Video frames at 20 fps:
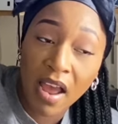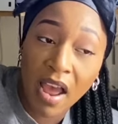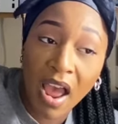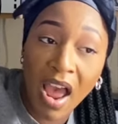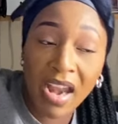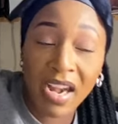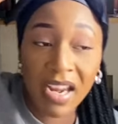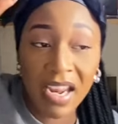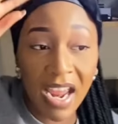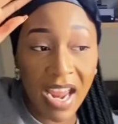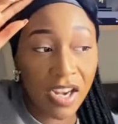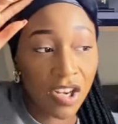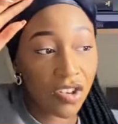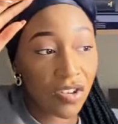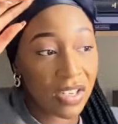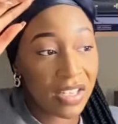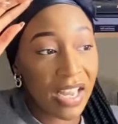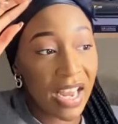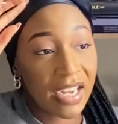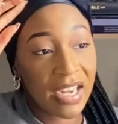and in
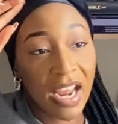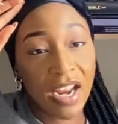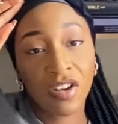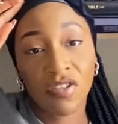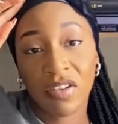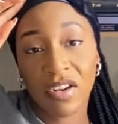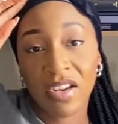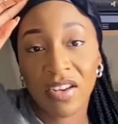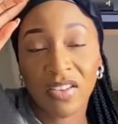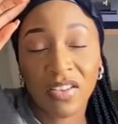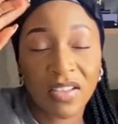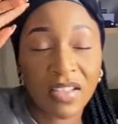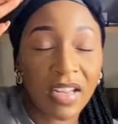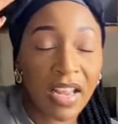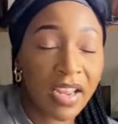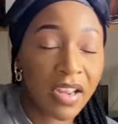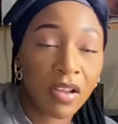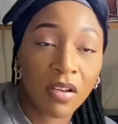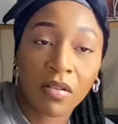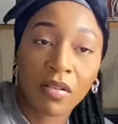Kendrick's head, Kendrick is just
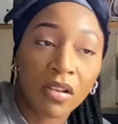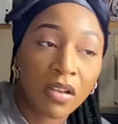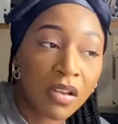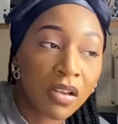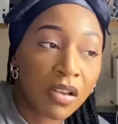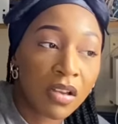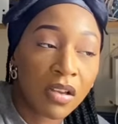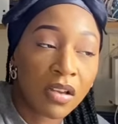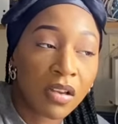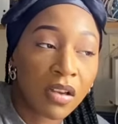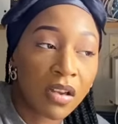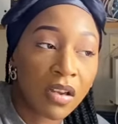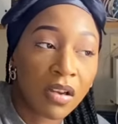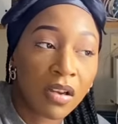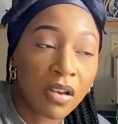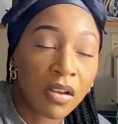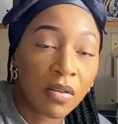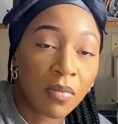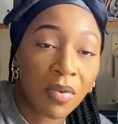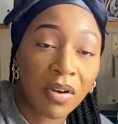like,
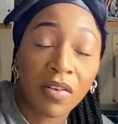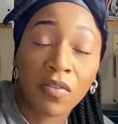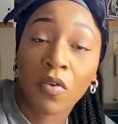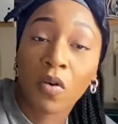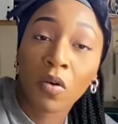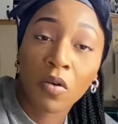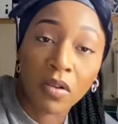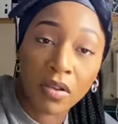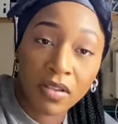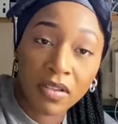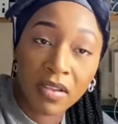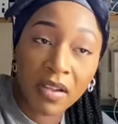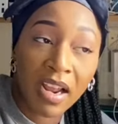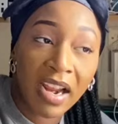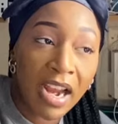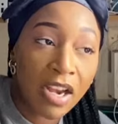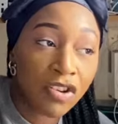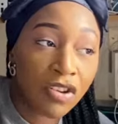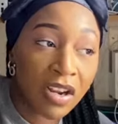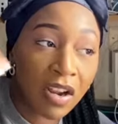well, of course.
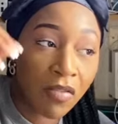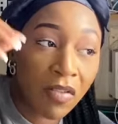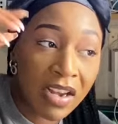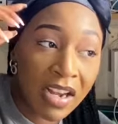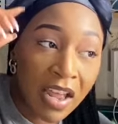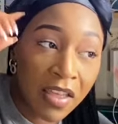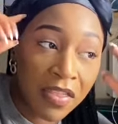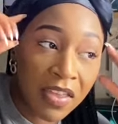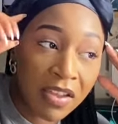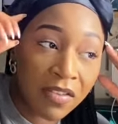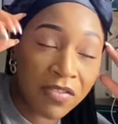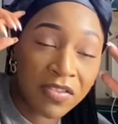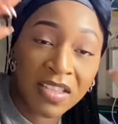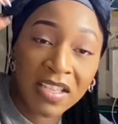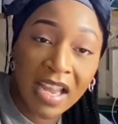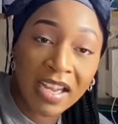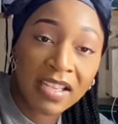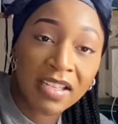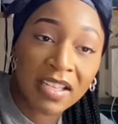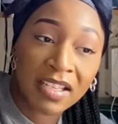Kendrick already, I think,
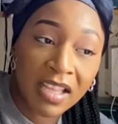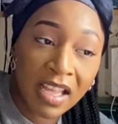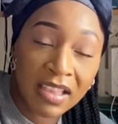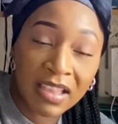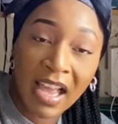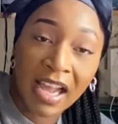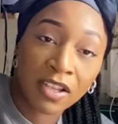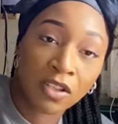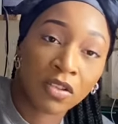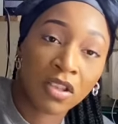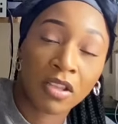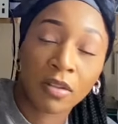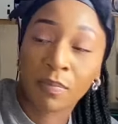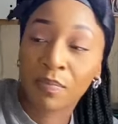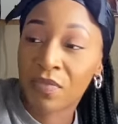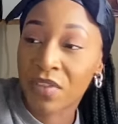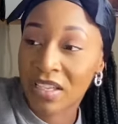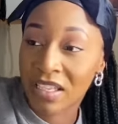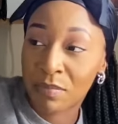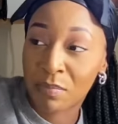senses that that's the
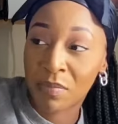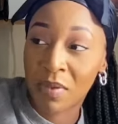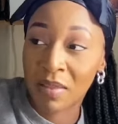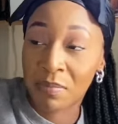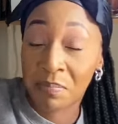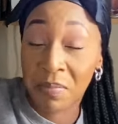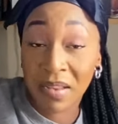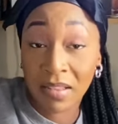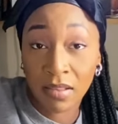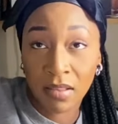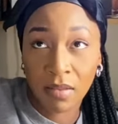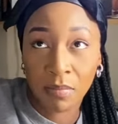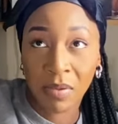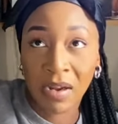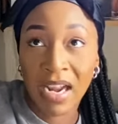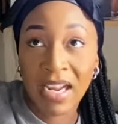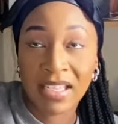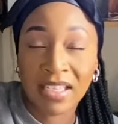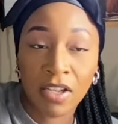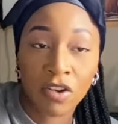
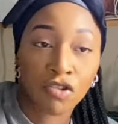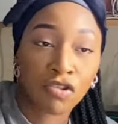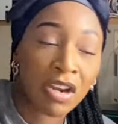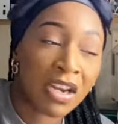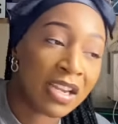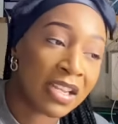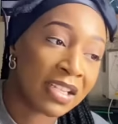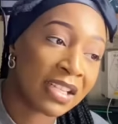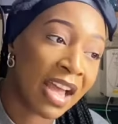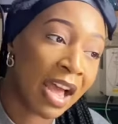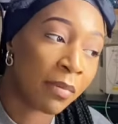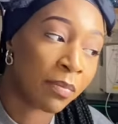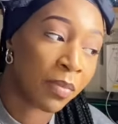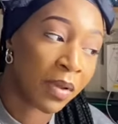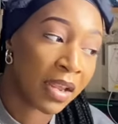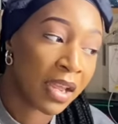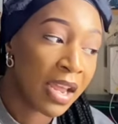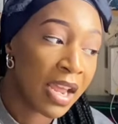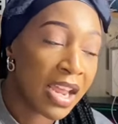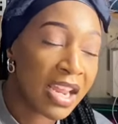place that Drake is at,
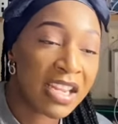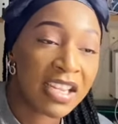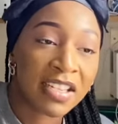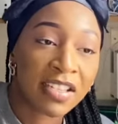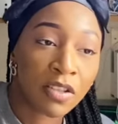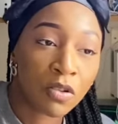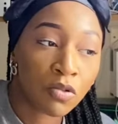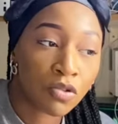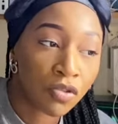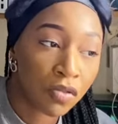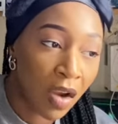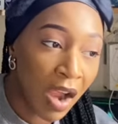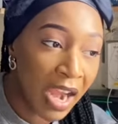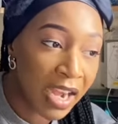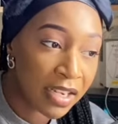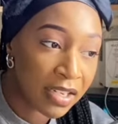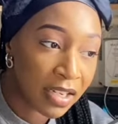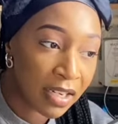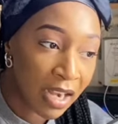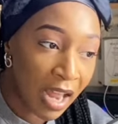but he's still
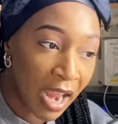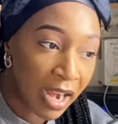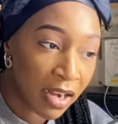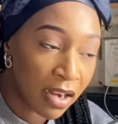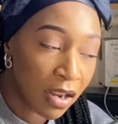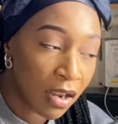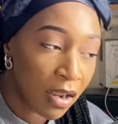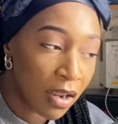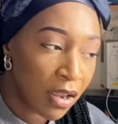trying to like